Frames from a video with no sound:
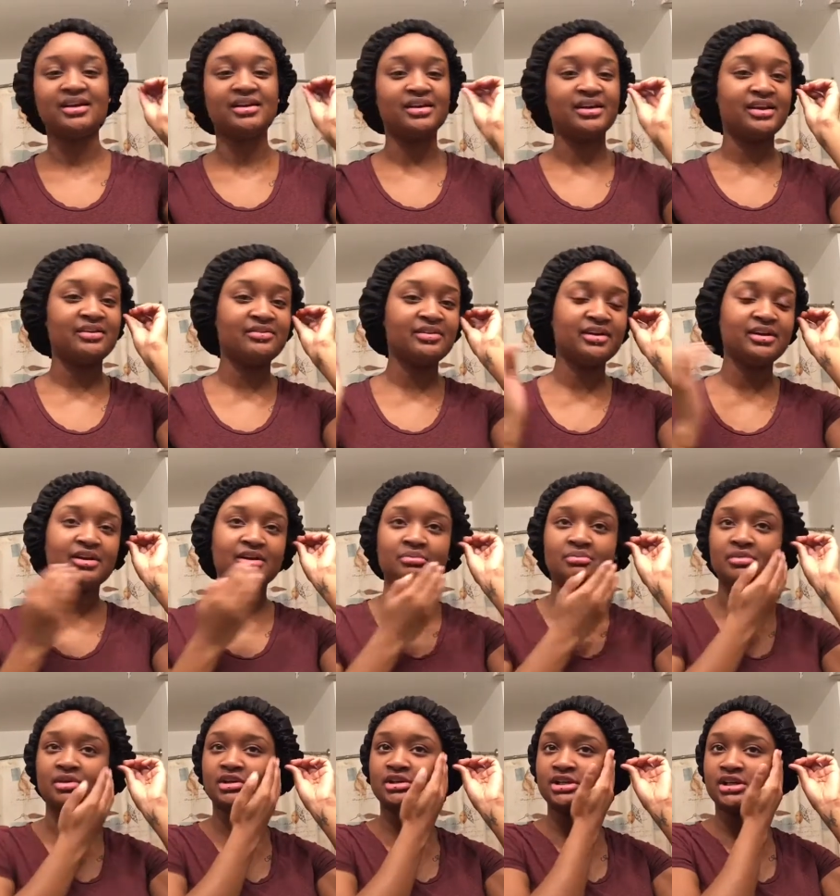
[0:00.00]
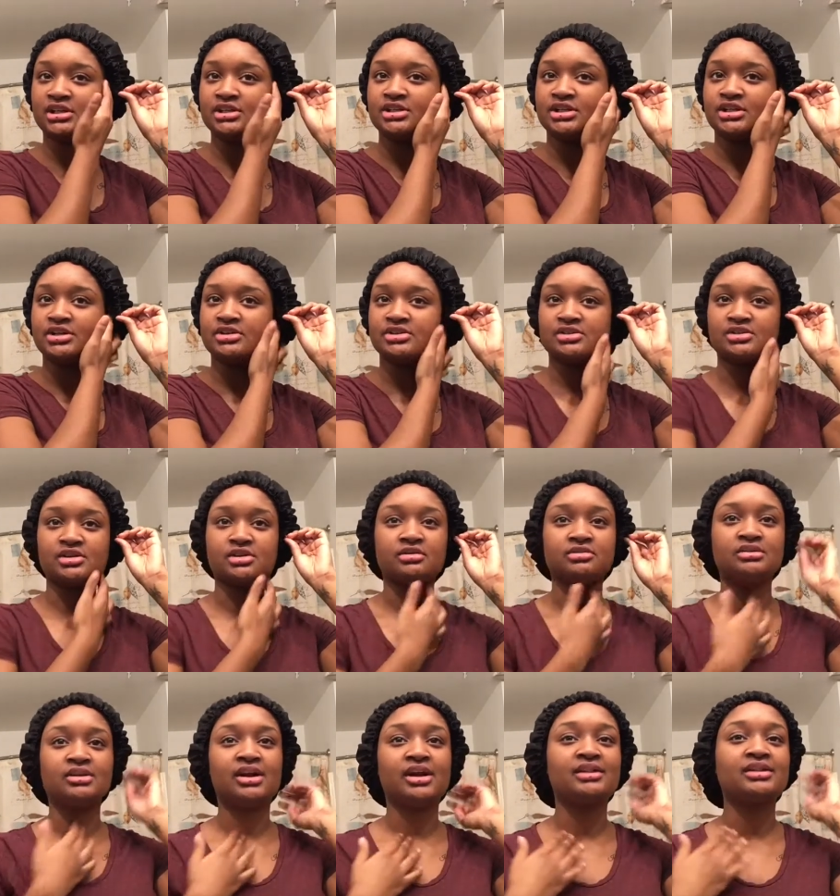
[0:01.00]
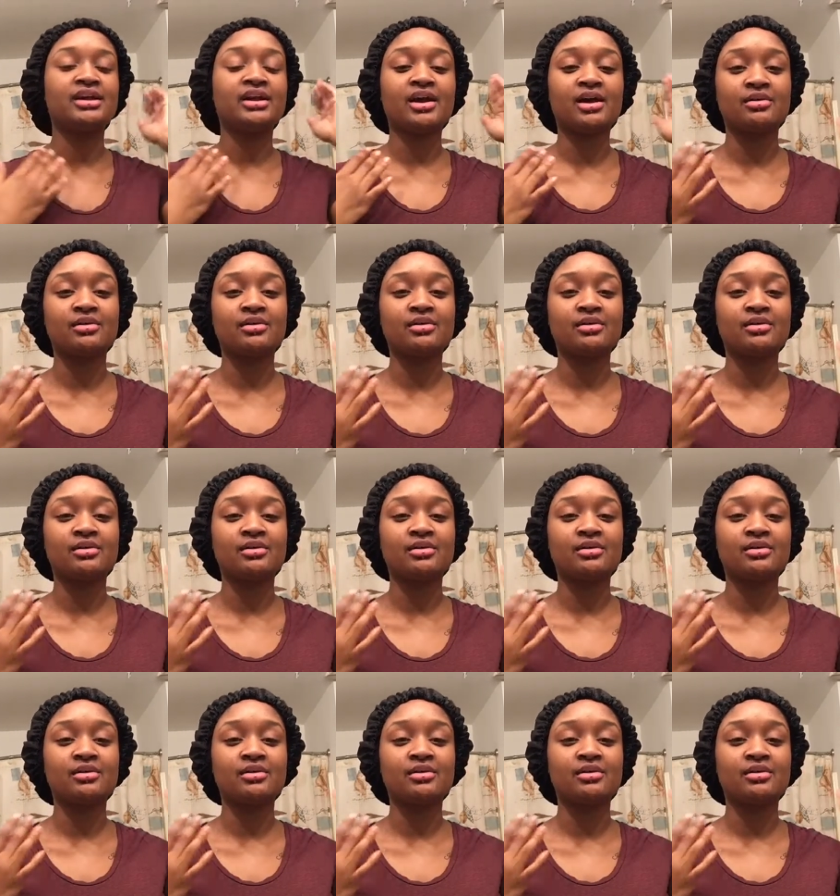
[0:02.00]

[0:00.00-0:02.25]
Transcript: Never in a million years, yo, did I think